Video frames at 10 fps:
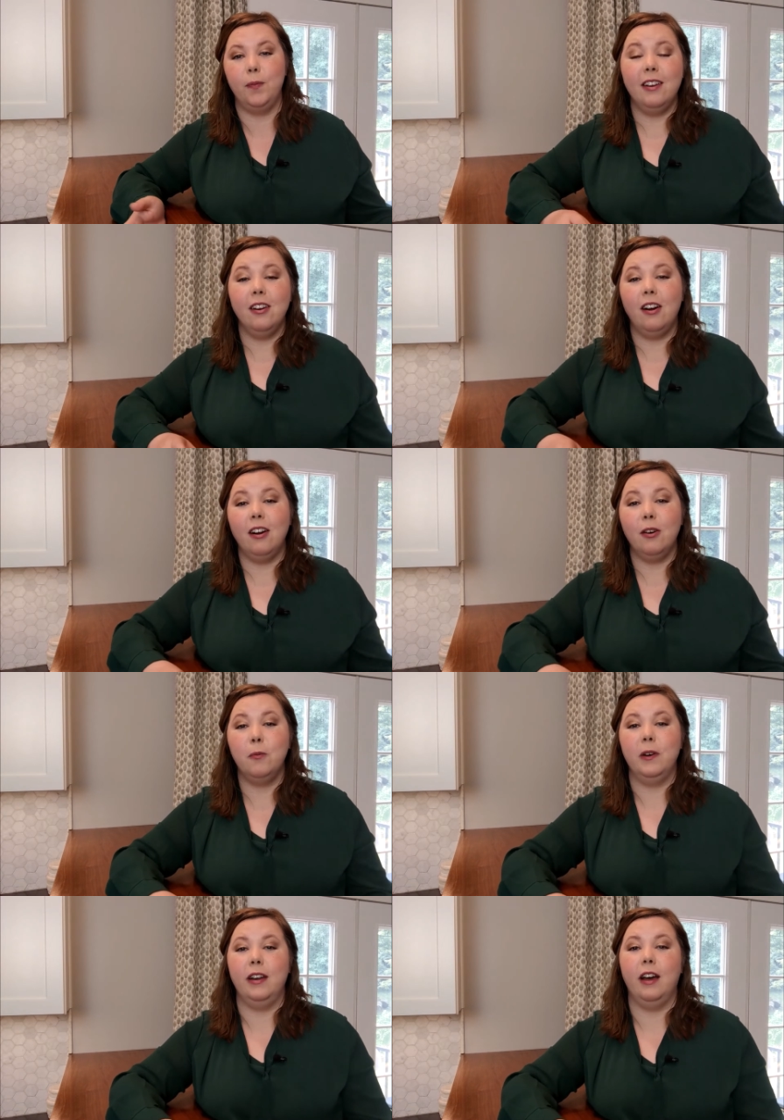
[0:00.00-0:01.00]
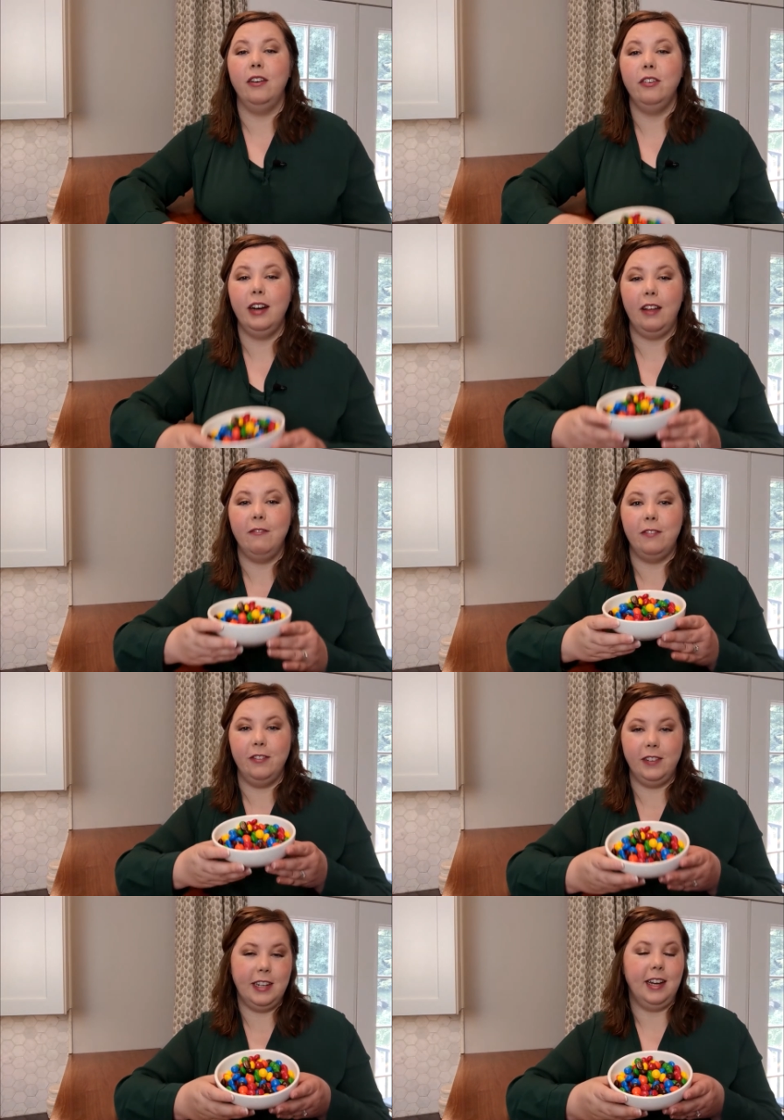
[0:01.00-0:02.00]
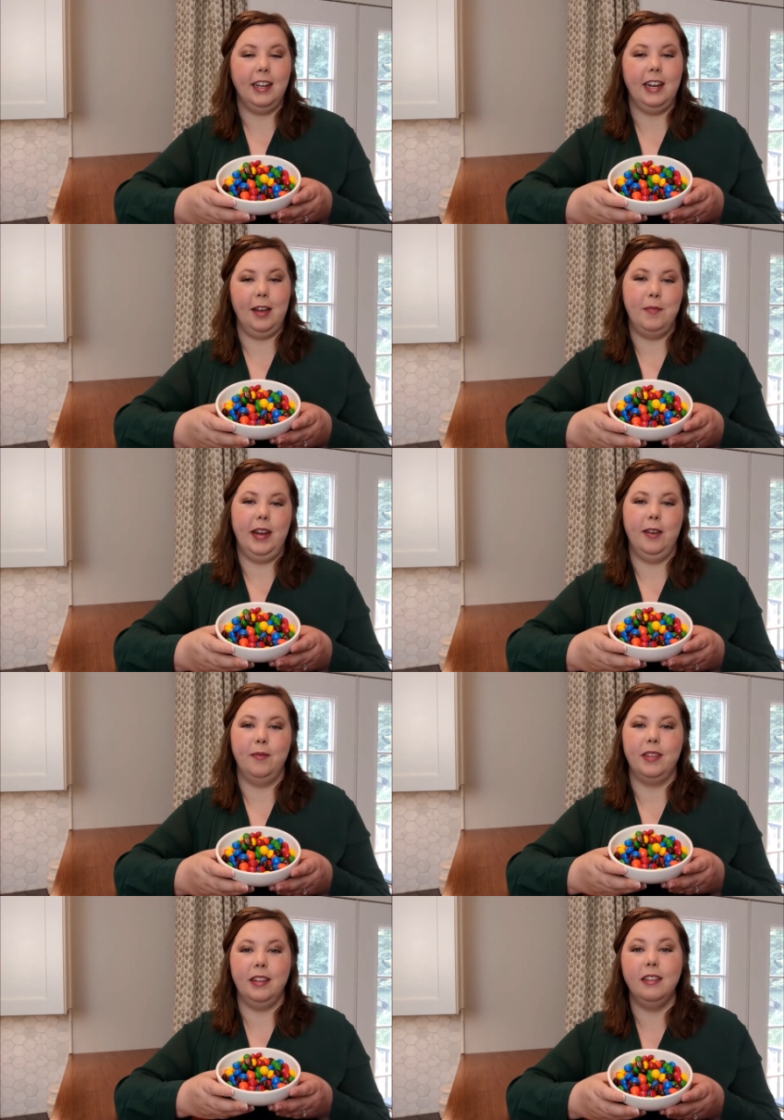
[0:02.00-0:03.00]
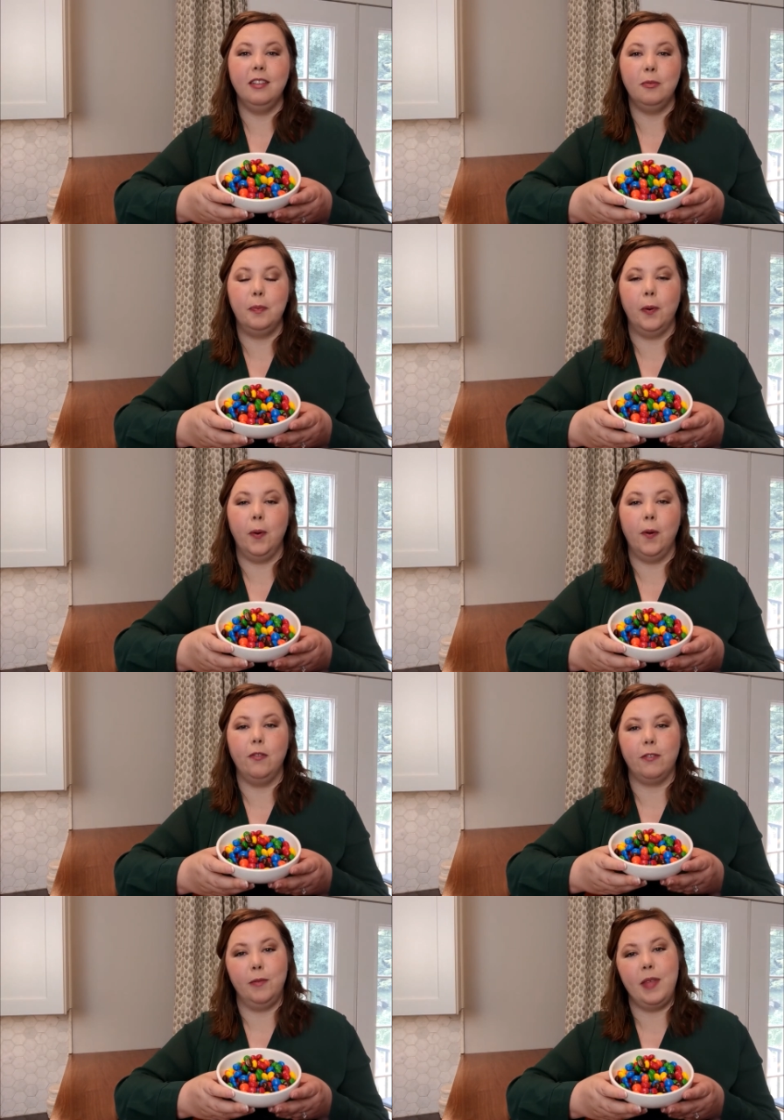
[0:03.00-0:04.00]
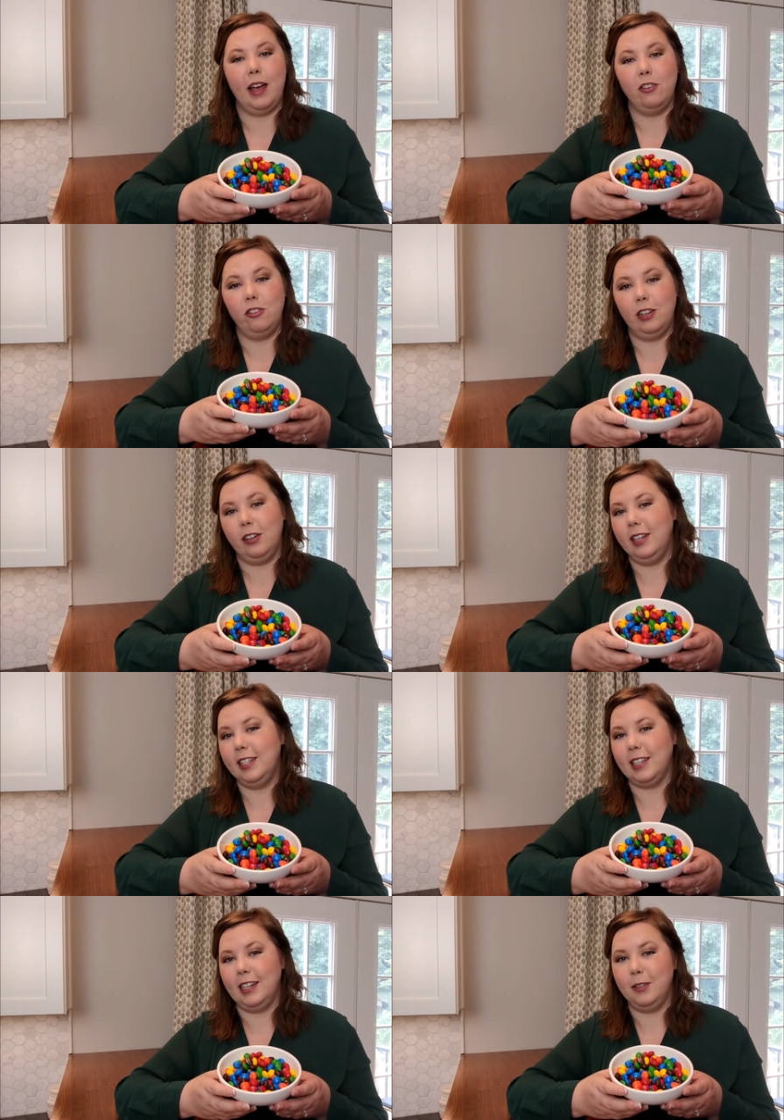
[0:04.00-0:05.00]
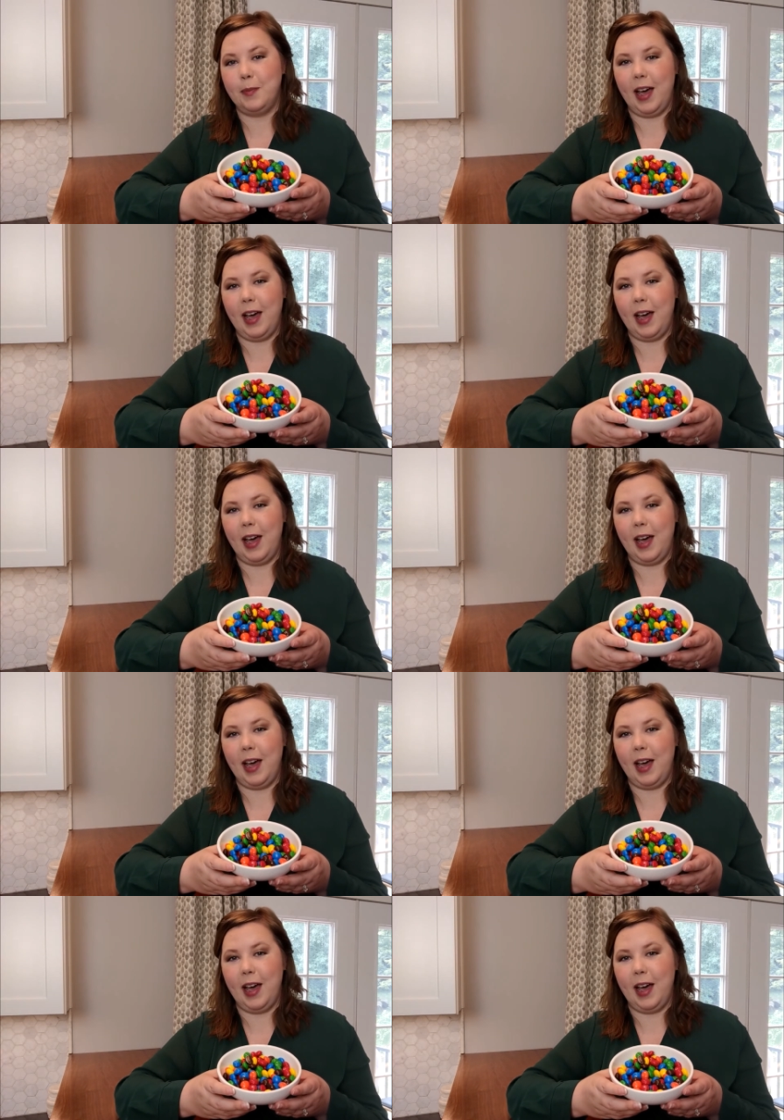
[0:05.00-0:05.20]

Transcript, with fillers: There are 159 M&Ms in this bowl from that sharing size